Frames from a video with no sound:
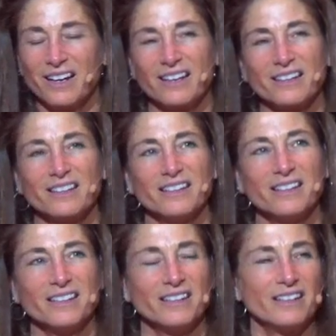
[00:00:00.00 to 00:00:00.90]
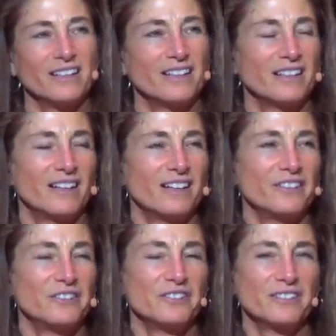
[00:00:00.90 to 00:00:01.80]
the
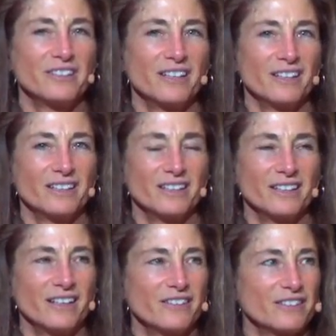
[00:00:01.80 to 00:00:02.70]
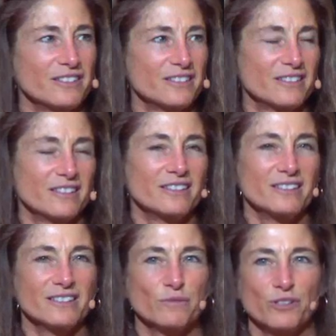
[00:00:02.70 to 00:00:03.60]
understanding, and this is
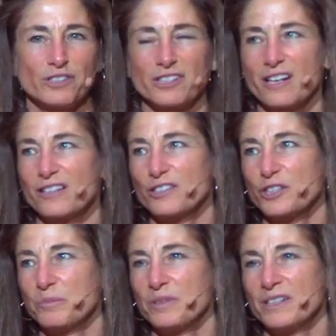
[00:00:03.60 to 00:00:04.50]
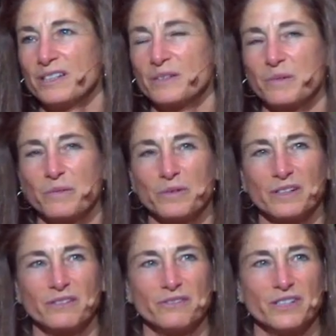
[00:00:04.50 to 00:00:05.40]
the most challenging piece when we're
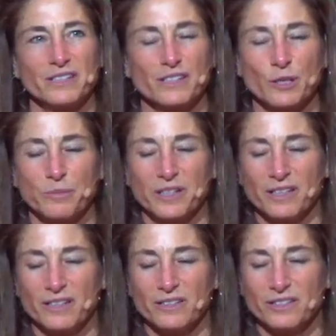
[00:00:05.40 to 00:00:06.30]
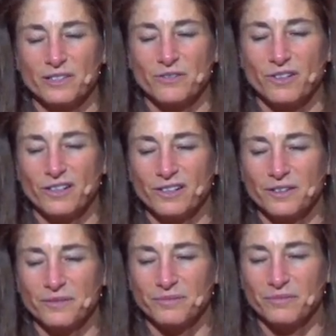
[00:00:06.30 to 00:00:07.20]
convinced somebody else is
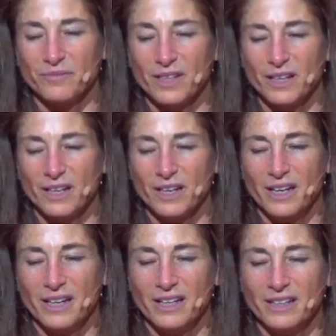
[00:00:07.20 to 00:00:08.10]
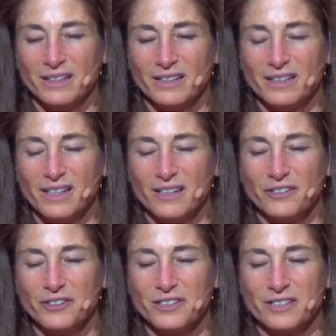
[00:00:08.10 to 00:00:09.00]
wrong. The
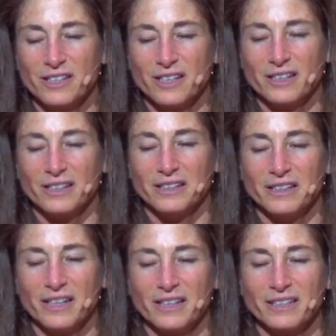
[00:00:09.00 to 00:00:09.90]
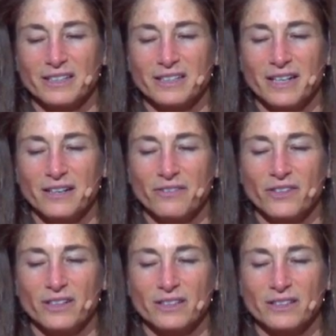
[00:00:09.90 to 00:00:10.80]
understanding that can save
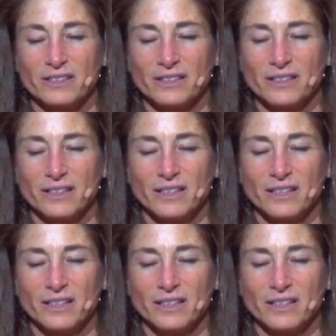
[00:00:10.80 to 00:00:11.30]
us